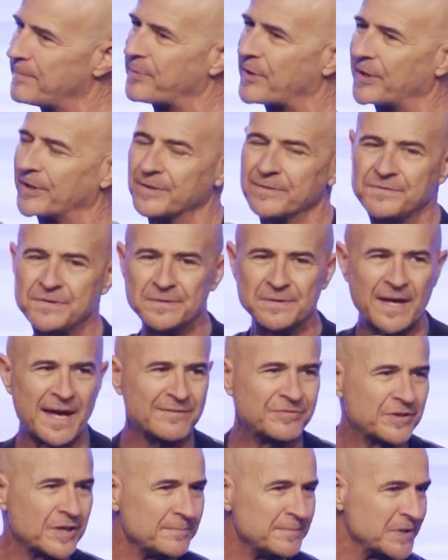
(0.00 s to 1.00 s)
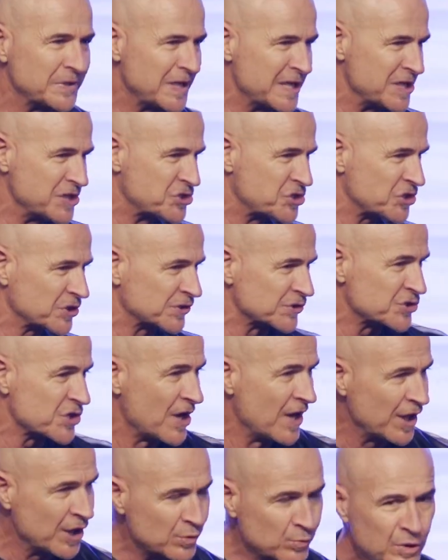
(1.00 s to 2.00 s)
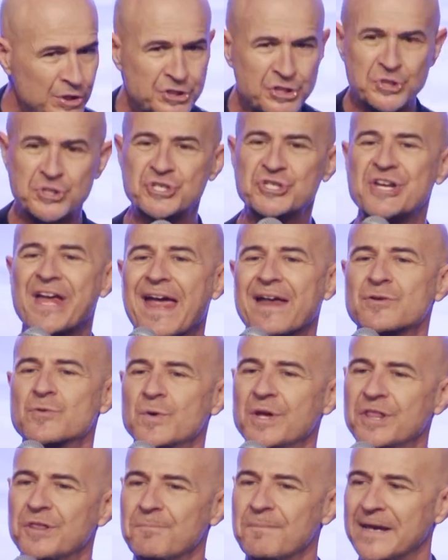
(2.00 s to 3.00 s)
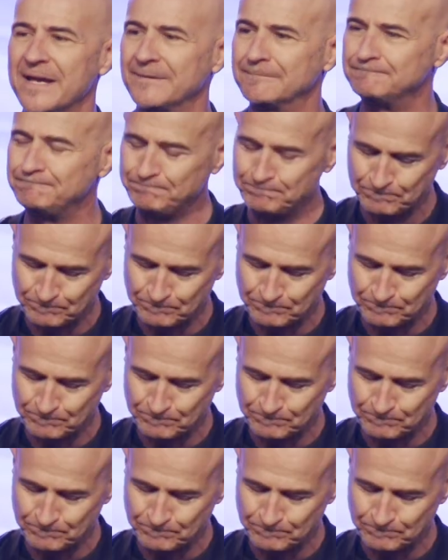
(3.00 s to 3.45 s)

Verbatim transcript: a part of New Life Community Church. Would you stand with me?